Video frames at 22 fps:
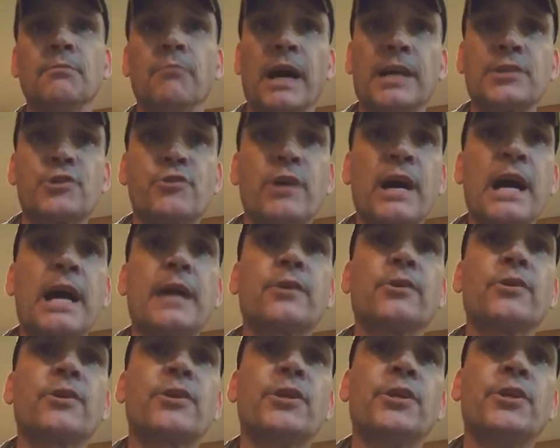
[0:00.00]
My
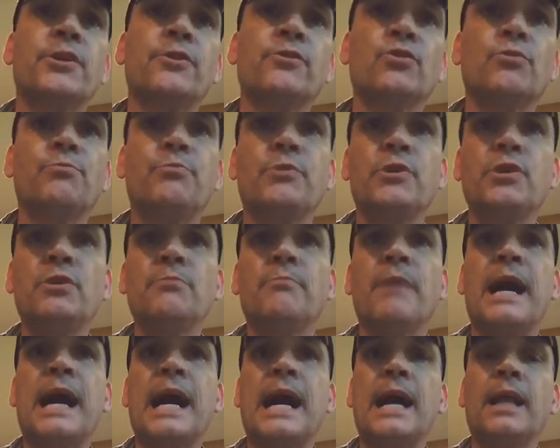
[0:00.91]
striker gear will be
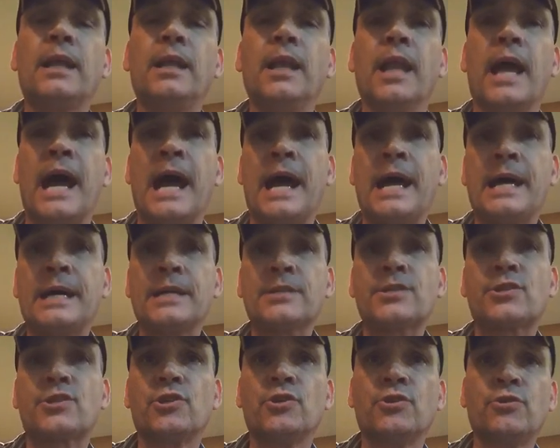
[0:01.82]
my
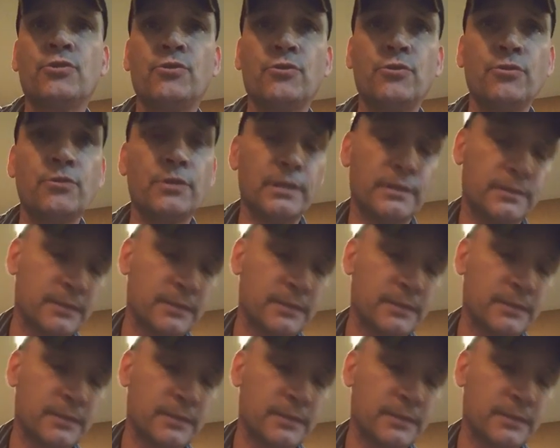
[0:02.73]
last suit,